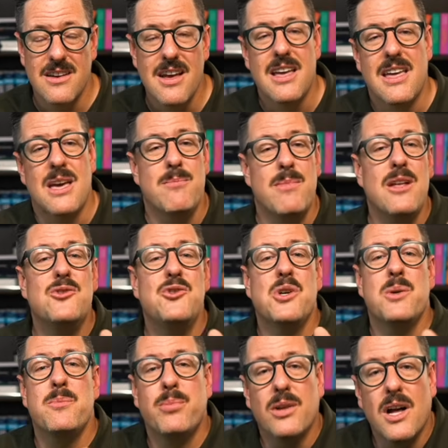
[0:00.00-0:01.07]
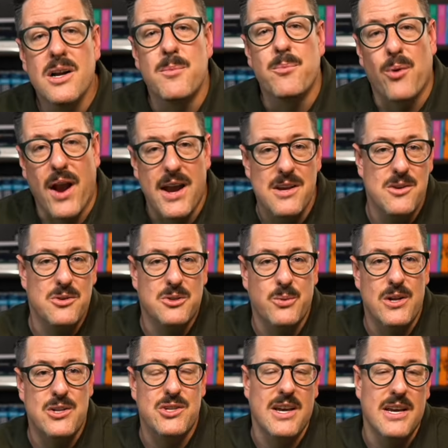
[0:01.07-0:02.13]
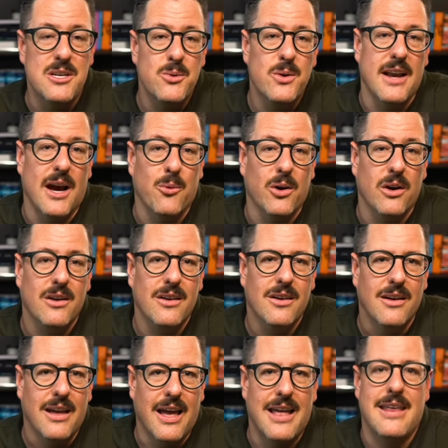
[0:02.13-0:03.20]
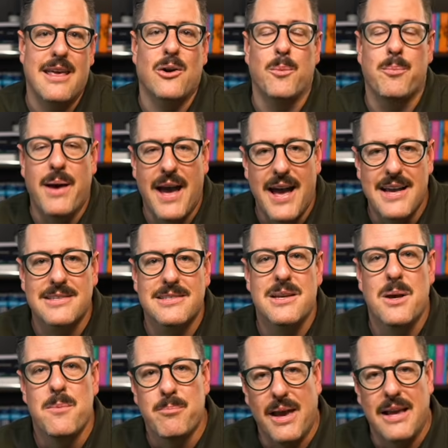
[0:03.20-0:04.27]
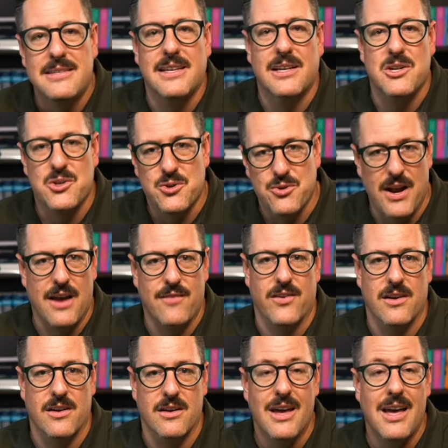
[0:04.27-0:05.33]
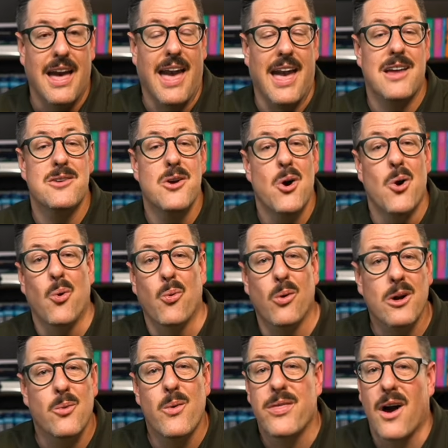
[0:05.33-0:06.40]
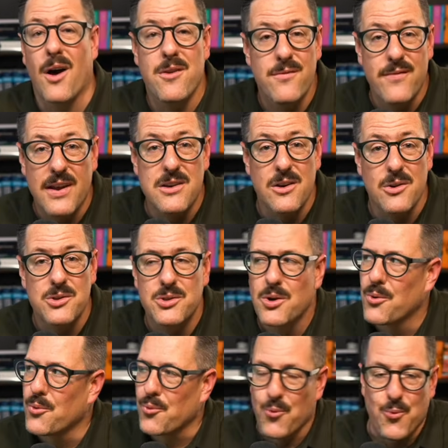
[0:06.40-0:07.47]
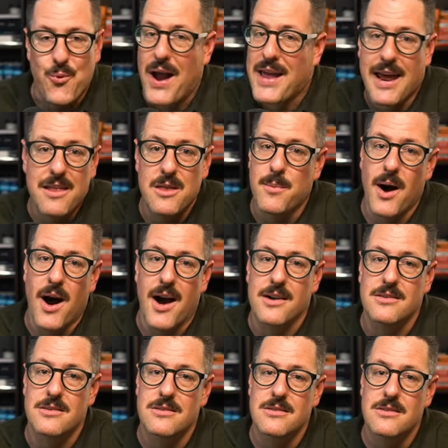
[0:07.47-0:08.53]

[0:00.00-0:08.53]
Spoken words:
It means you can plug a brand new switch into a network and it'll pass basic traffic and work with other vendors right out of the box.